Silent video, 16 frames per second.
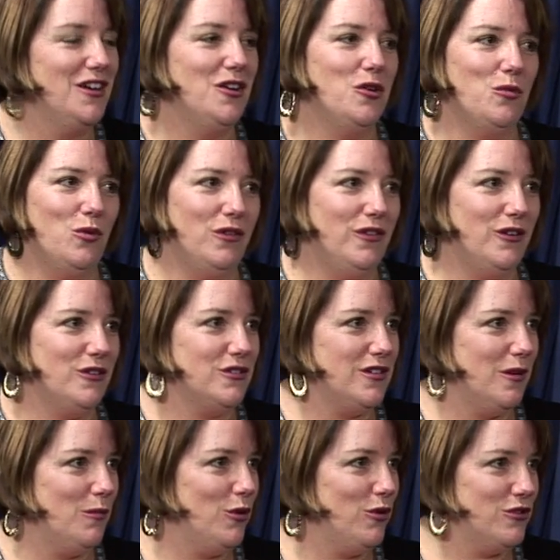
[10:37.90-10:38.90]
when there's an
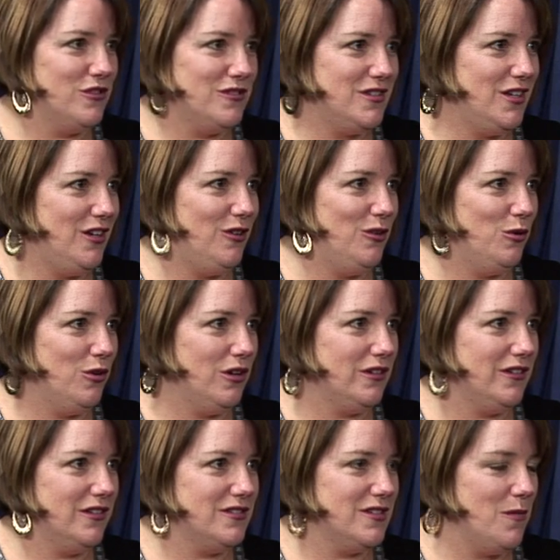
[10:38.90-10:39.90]
emergency
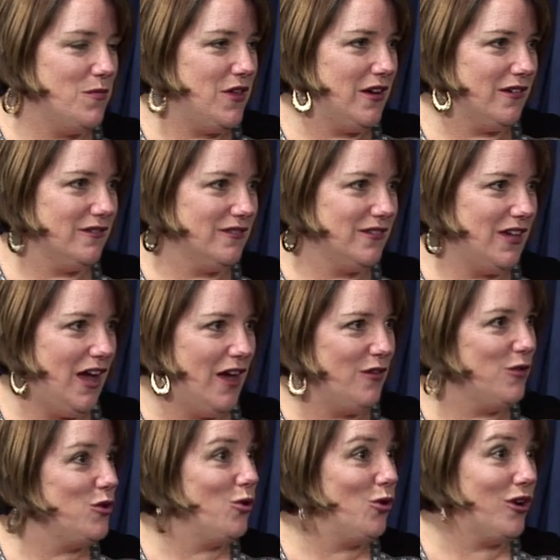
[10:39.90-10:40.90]
or something out
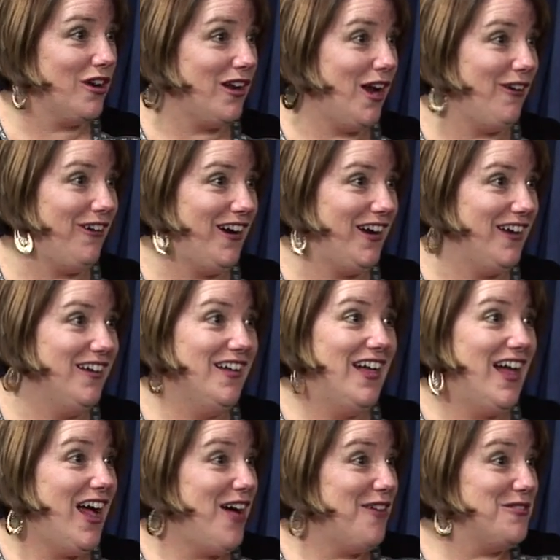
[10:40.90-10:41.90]
of the ordinary,
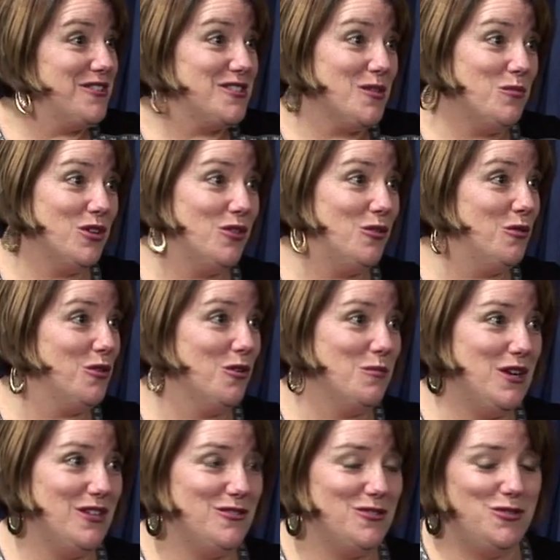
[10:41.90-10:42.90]
having someone local
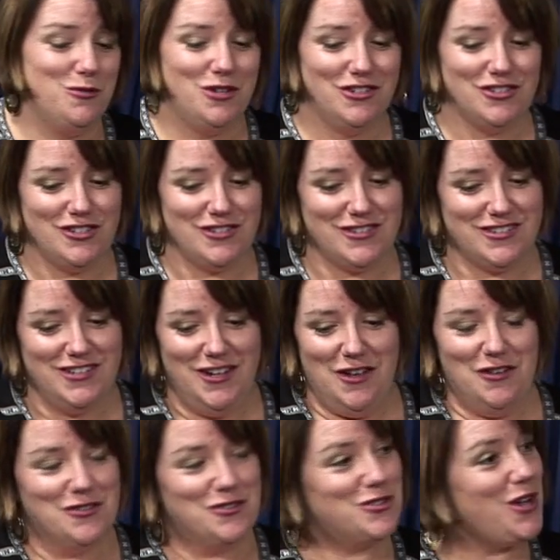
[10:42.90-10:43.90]
means you can just
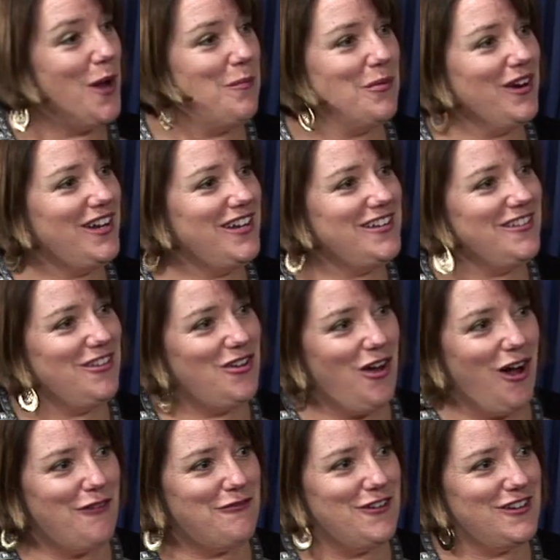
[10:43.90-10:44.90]
stop right into the
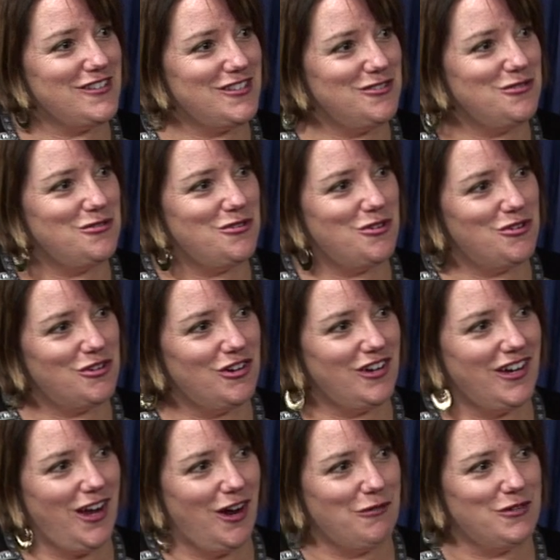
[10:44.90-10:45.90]
office and you know you're going to
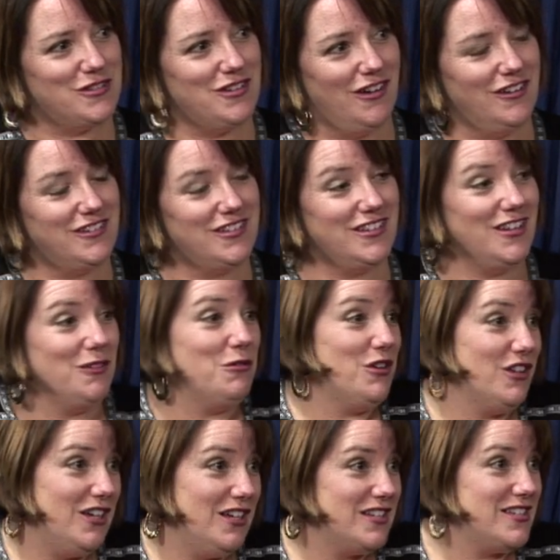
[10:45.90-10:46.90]
get results, and they're
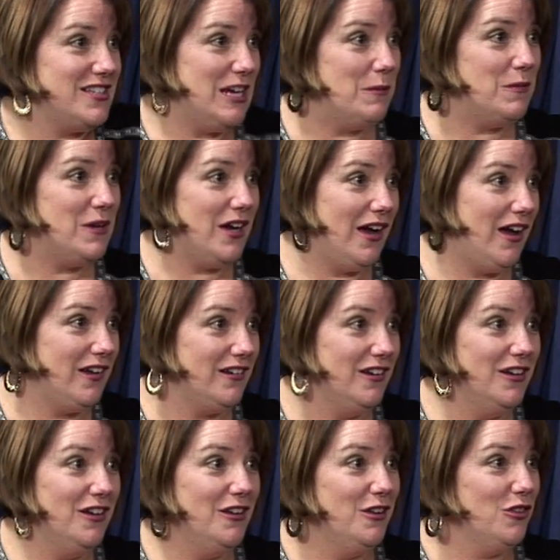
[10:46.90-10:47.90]
really going to stand behind
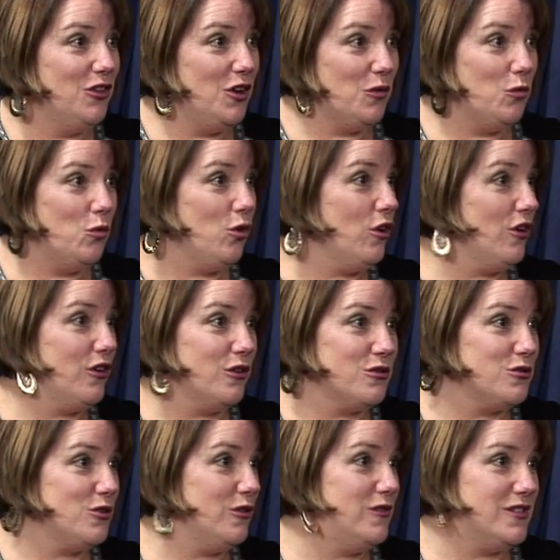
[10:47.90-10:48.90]
their work or
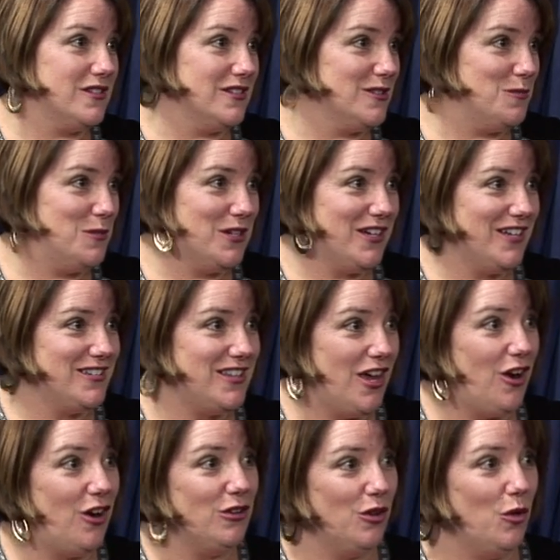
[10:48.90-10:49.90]
services because they
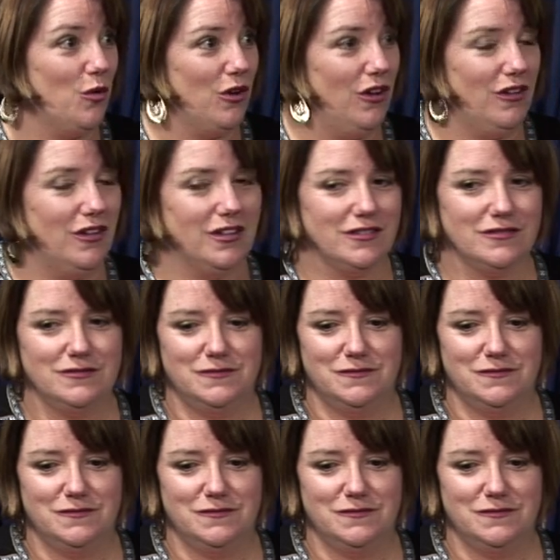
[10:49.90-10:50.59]
are local, and